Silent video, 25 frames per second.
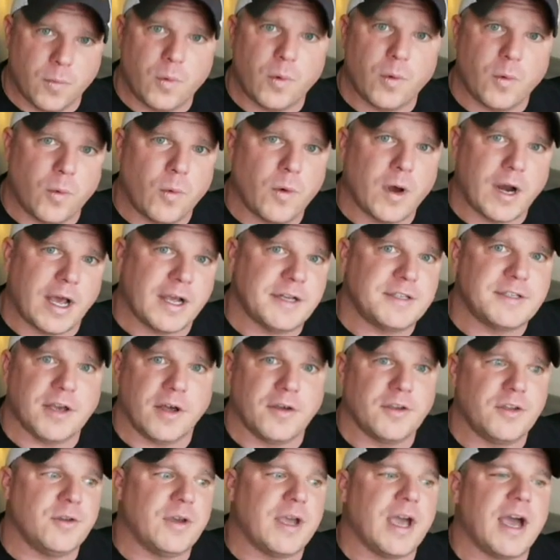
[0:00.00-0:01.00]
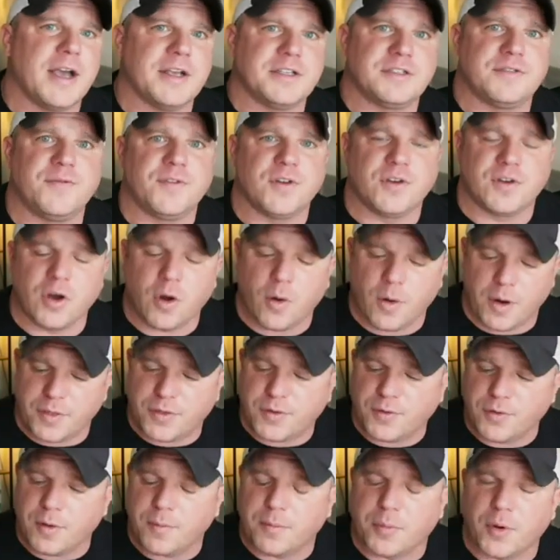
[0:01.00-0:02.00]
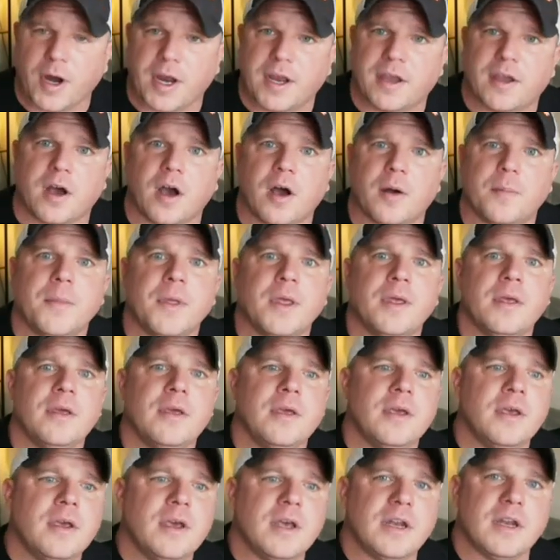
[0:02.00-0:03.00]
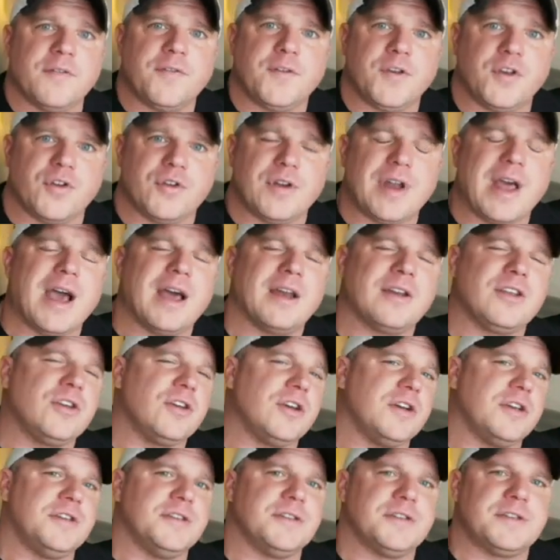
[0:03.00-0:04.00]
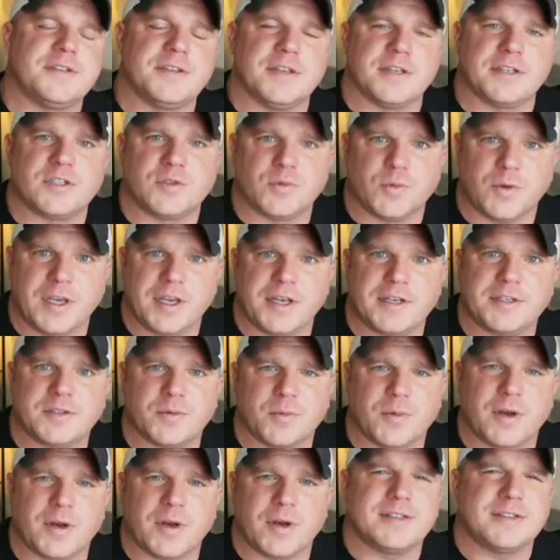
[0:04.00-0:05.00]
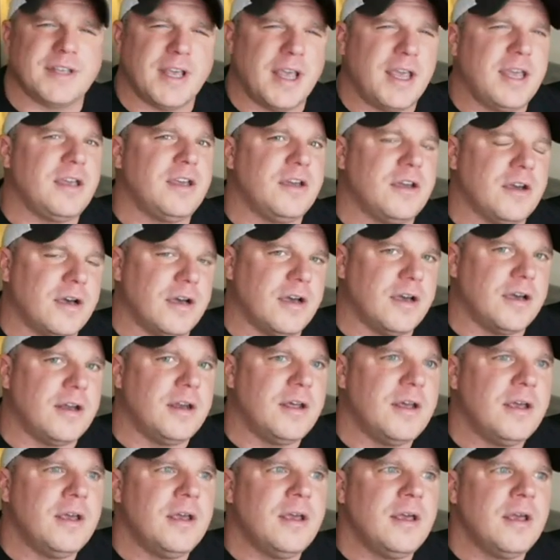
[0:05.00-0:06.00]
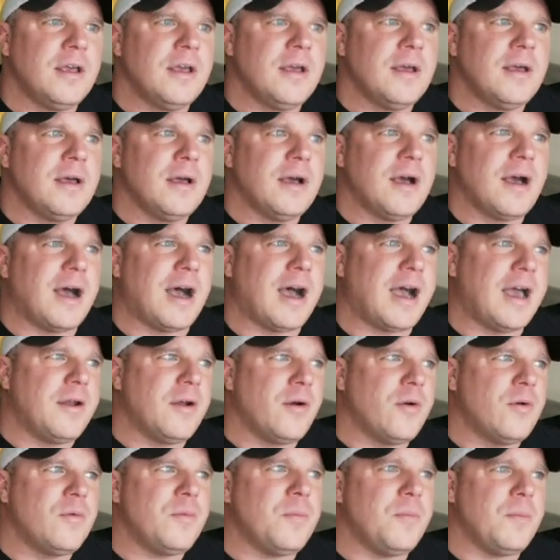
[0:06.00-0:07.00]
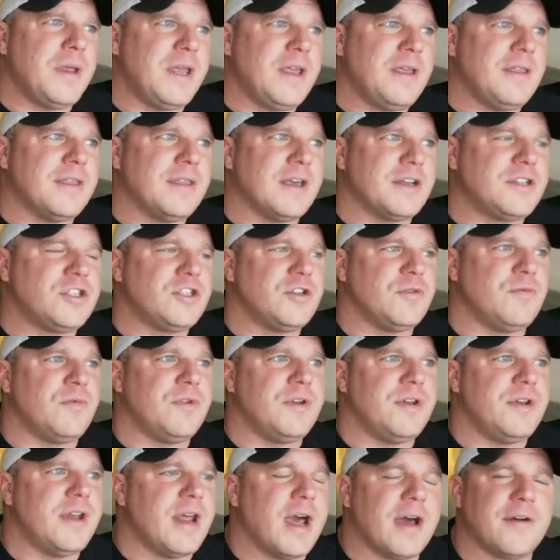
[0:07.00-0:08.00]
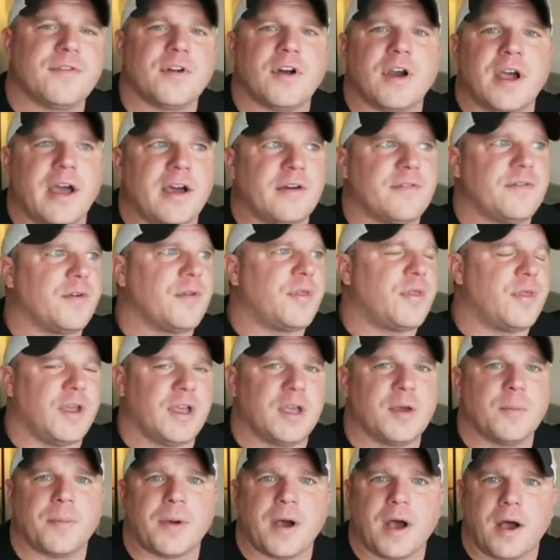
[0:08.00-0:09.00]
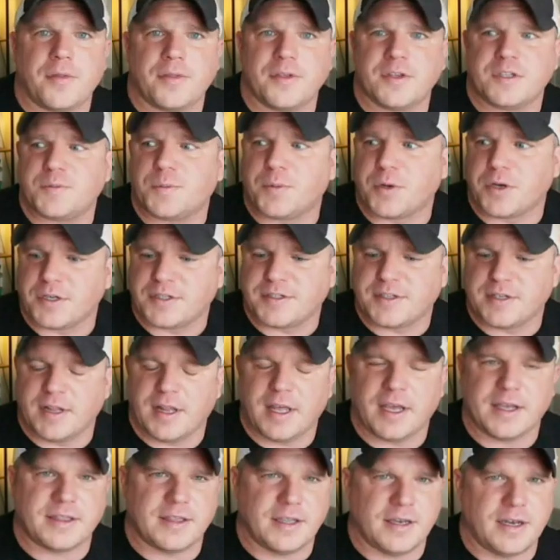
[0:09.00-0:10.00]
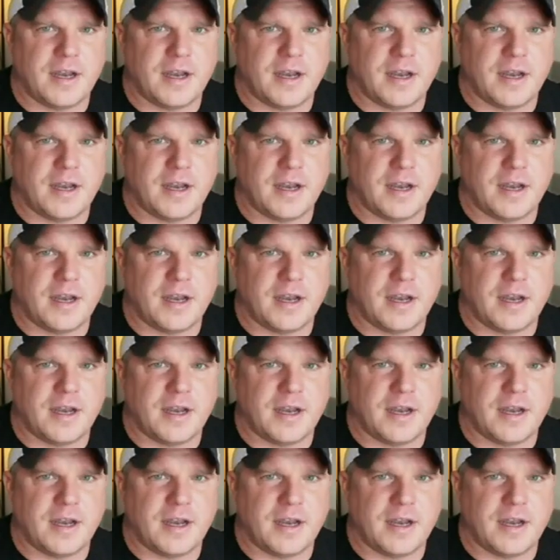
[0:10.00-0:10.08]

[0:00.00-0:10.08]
what I tell you guys, if you're going through a breakup and if you're not good in 6 weeks, when I say good, I don't mean that you never, ever think about this person like they